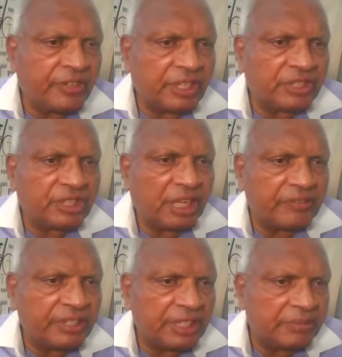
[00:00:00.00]
for
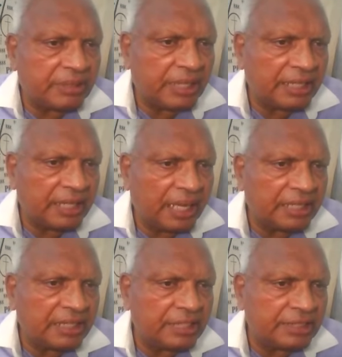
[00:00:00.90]
staff and labor, and
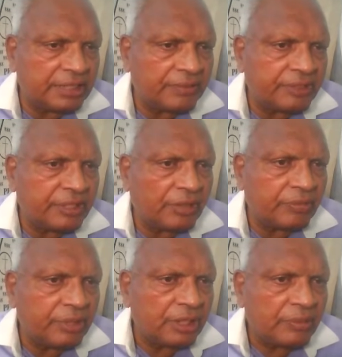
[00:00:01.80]
health and safety of
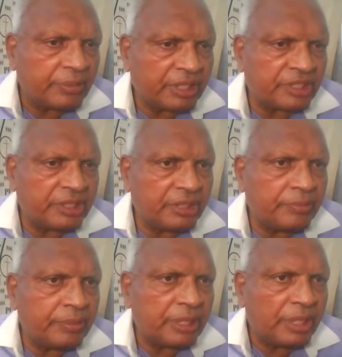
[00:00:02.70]
personal
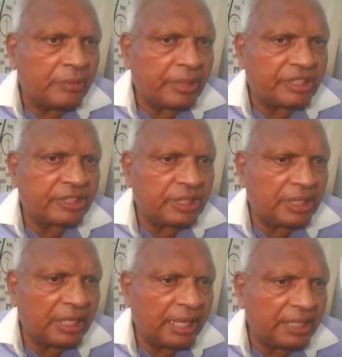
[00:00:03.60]

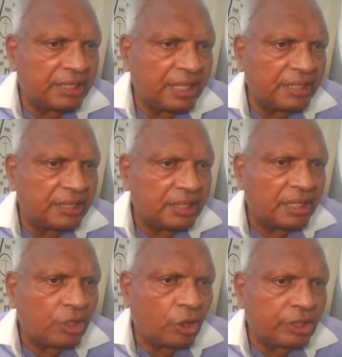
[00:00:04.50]
personal and
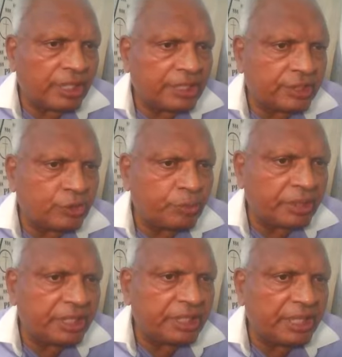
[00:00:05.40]
contractor
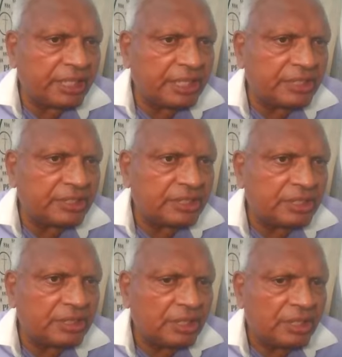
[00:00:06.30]
superintendents,
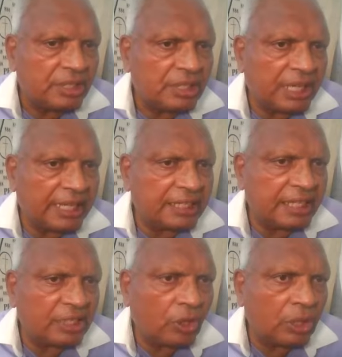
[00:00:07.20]
like
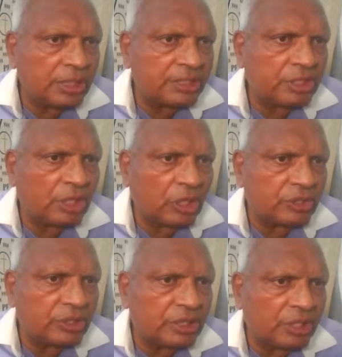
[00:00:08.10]
that. All these
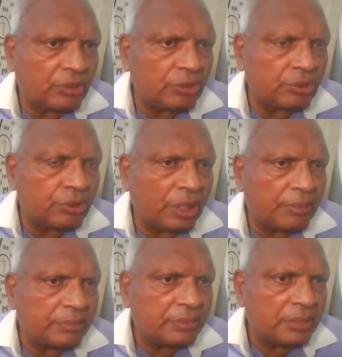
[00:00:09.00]
clauses are going to
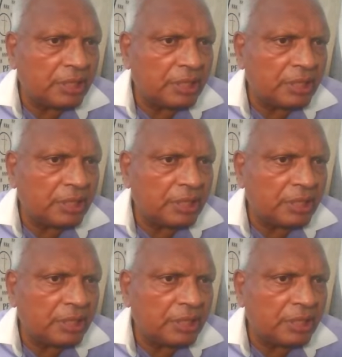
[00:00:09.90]
come,